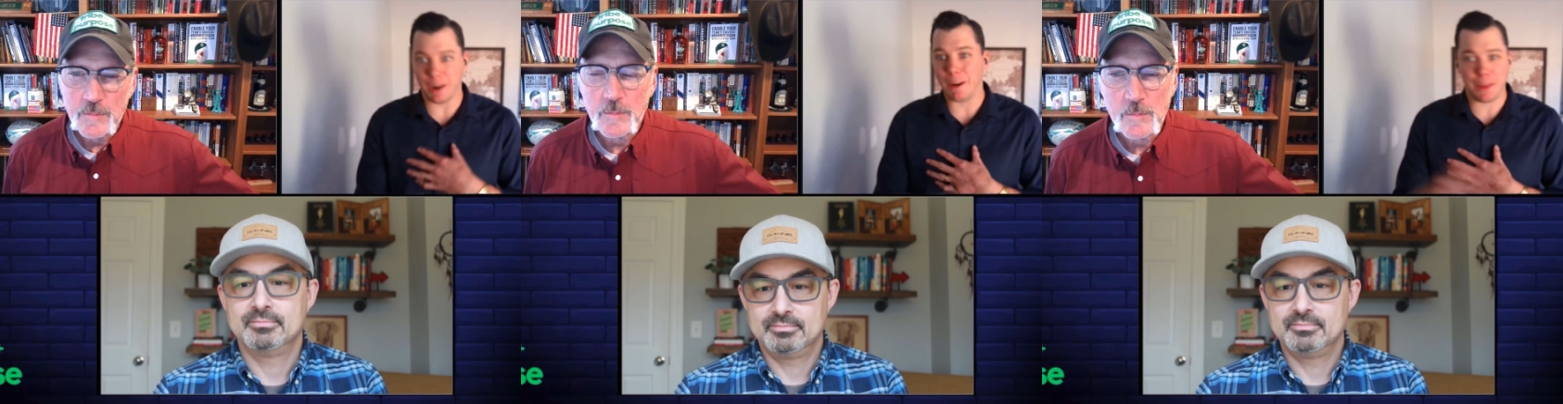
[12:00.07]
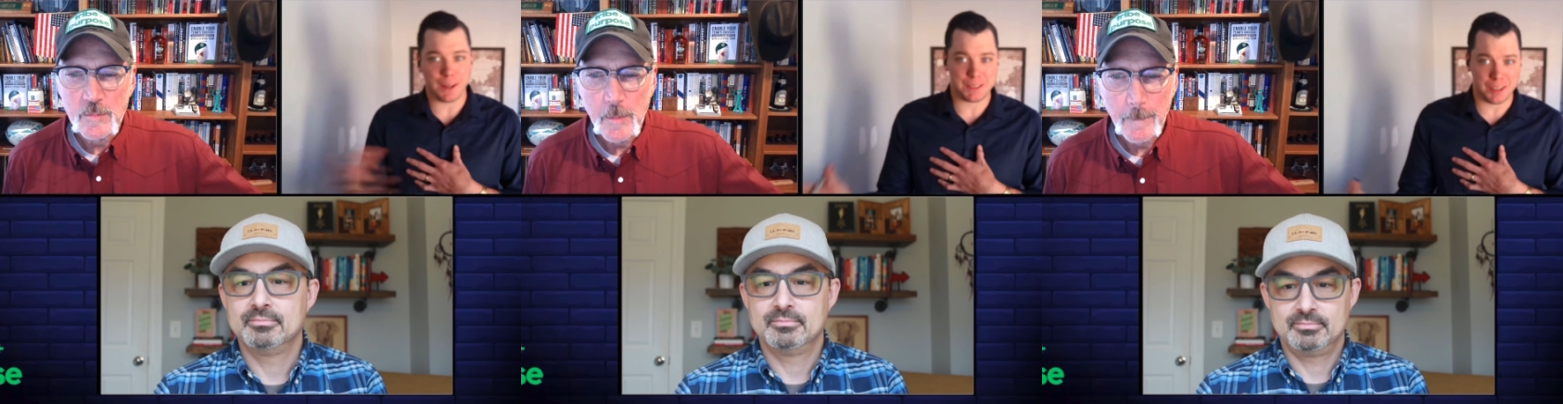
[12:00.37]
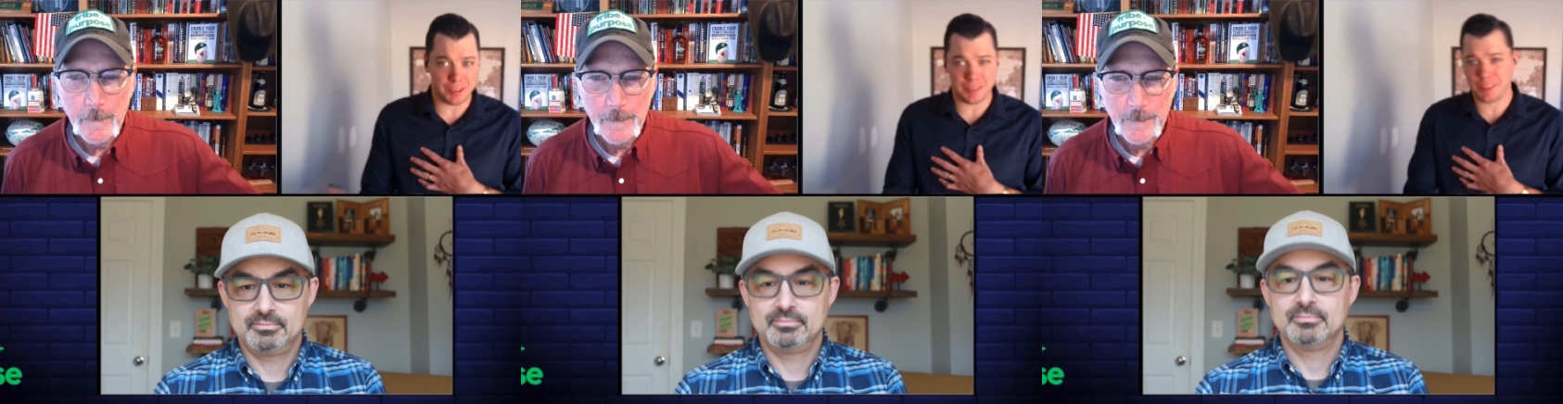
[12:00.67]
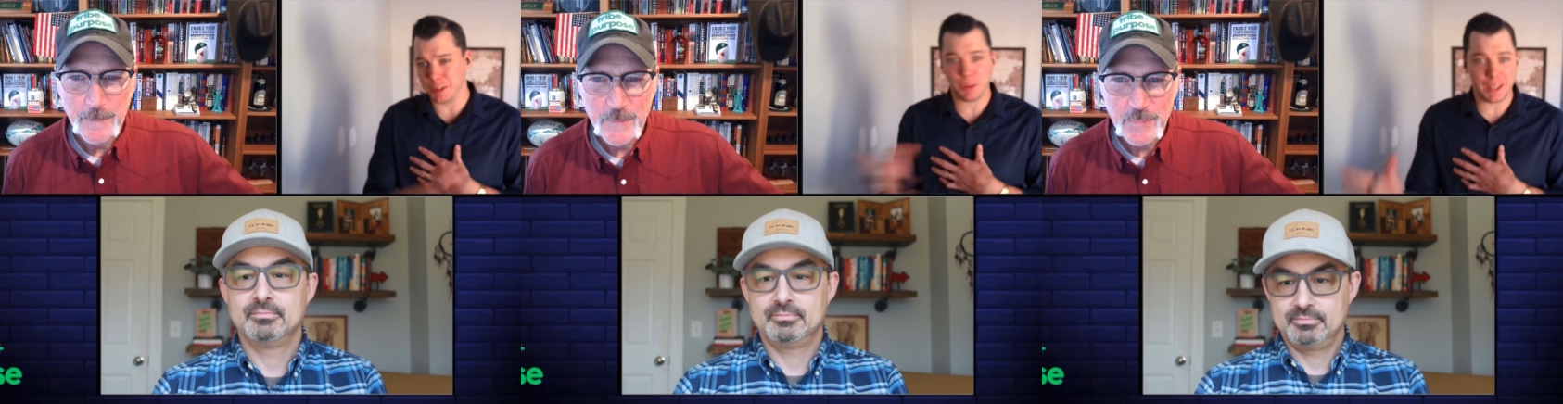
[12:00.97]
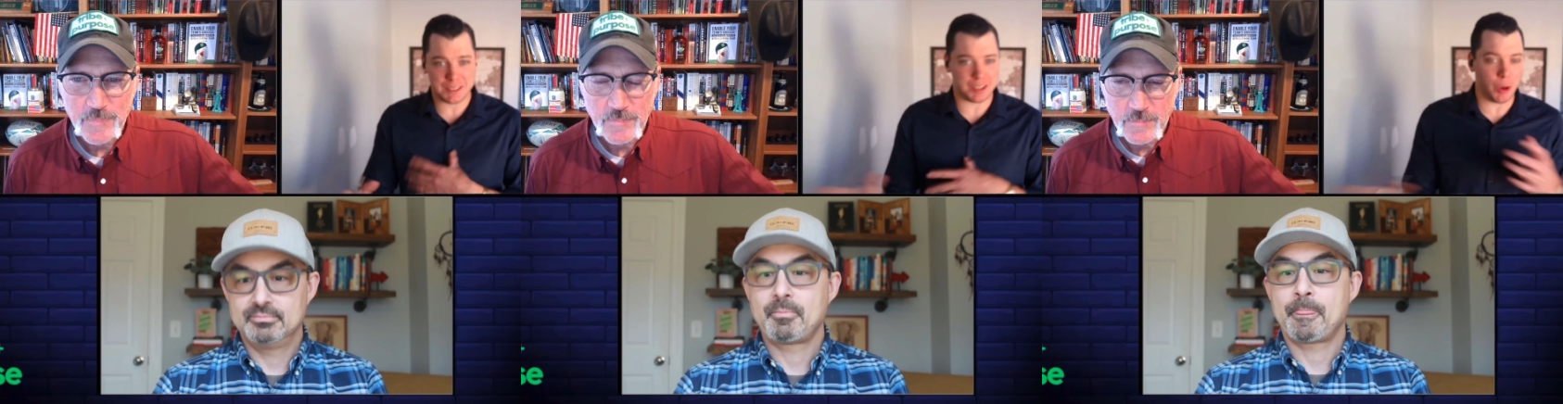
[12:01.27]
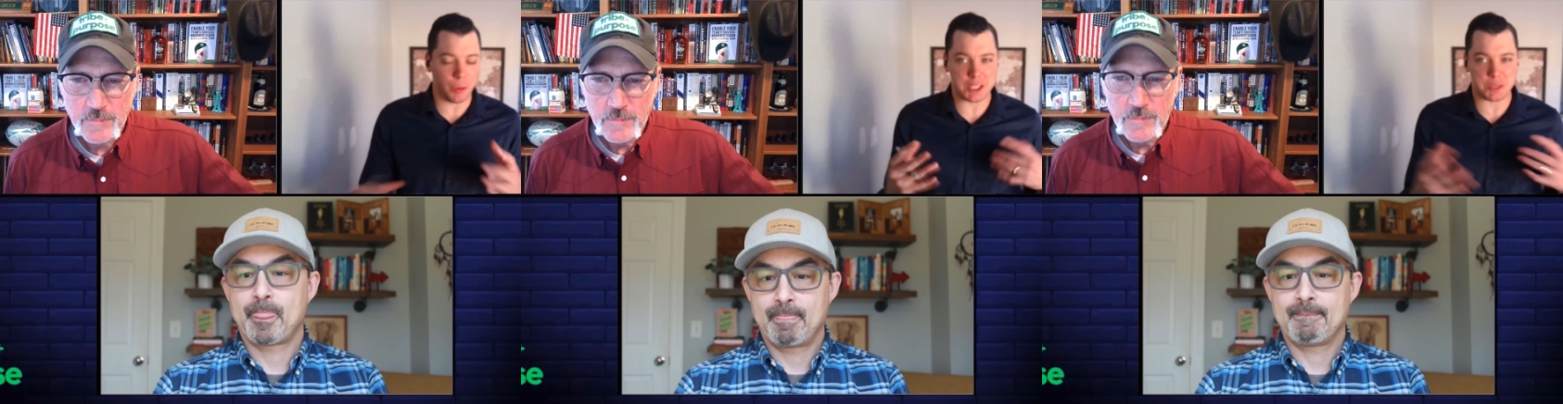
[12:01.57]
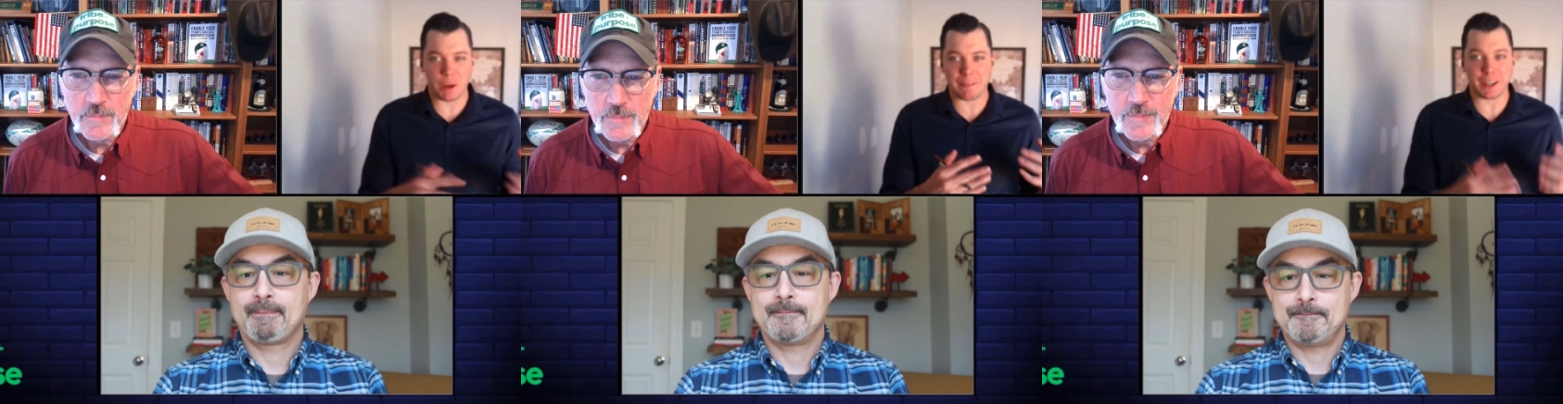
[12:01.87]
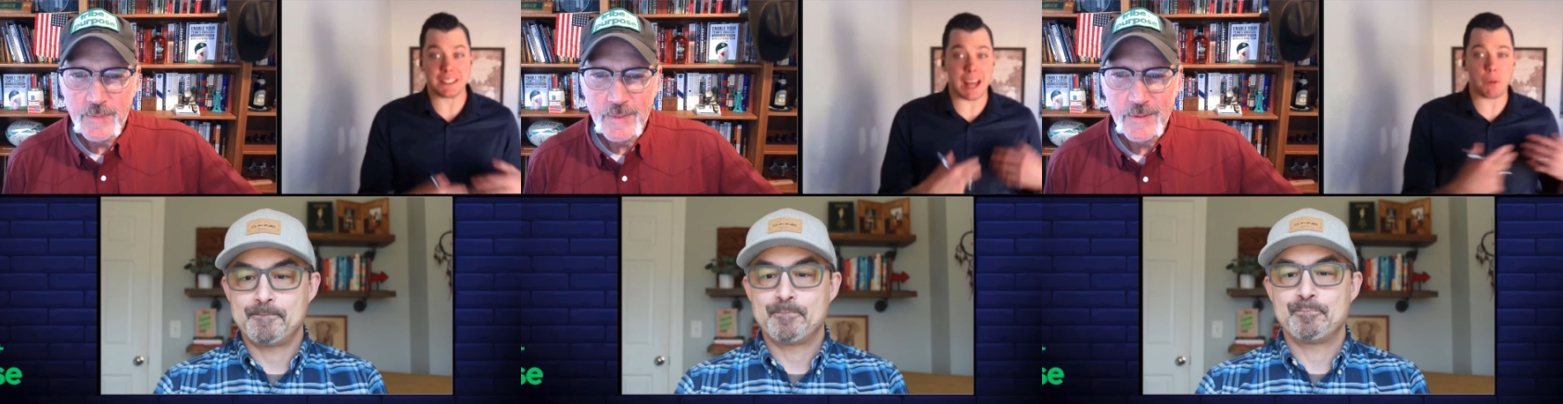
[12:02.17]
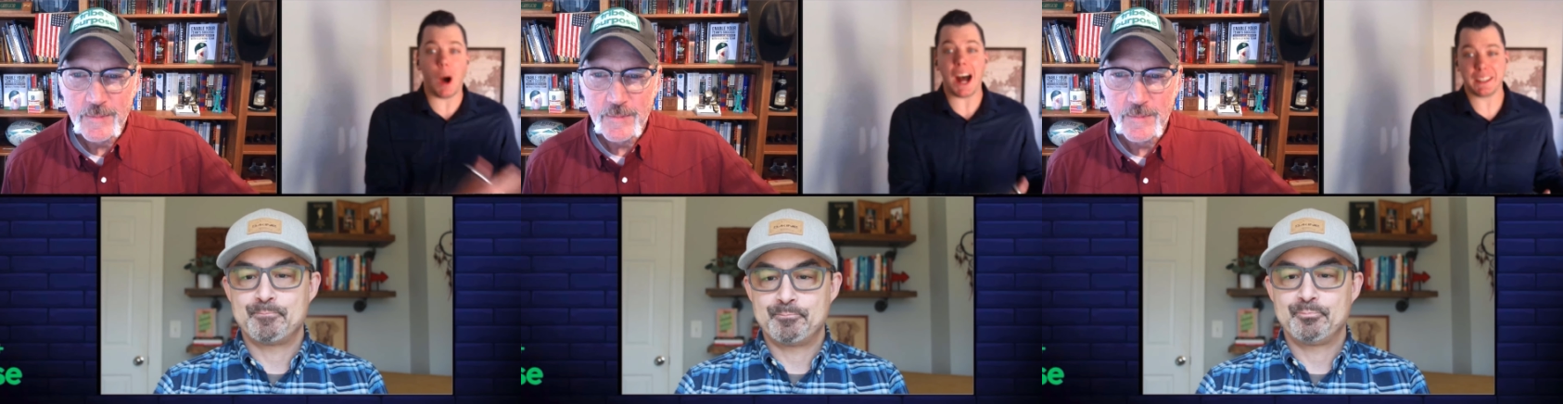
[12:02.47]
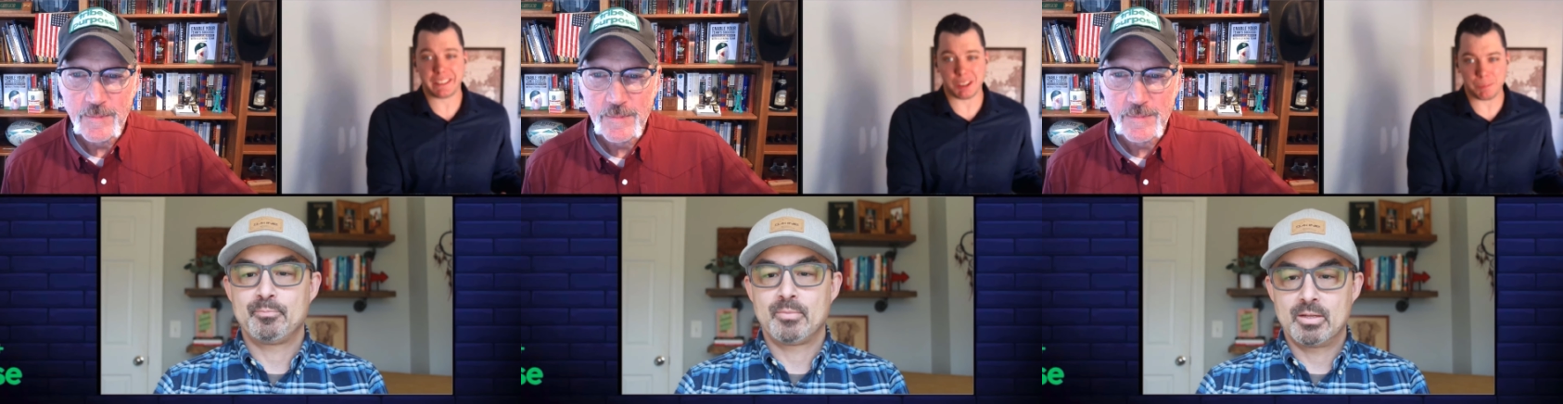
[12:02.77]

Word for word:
Speaker 1: know whether it's to do list to don't list, whatever it is. That why is so